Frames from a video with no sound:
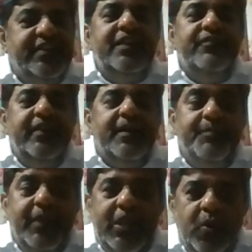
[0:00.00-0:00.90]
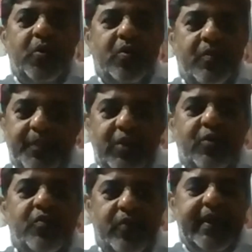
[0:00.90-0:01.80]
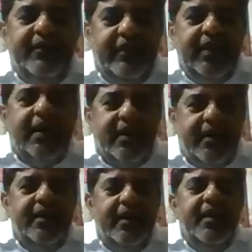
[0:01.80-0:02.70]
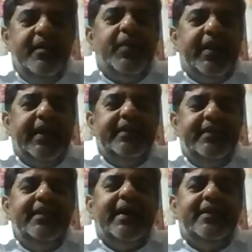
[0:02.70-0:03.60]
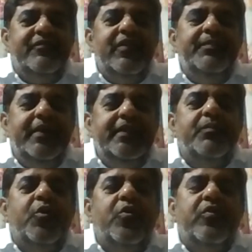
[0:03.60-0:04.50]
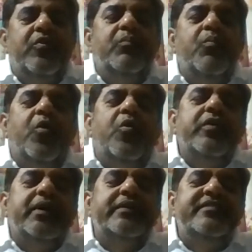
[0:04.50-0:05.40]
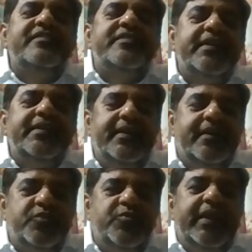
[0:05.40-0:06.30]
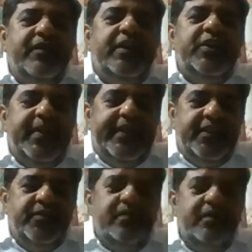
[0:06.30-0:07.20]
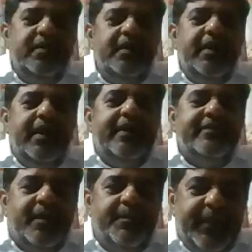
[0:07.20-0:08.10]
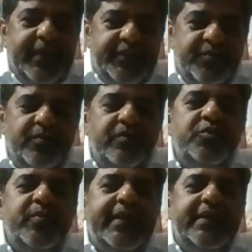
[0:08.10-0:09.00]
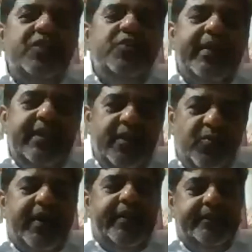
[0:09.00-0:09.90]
Still we are below where we are, but I think that will be the more consistent year 21-22 as compared to 2021.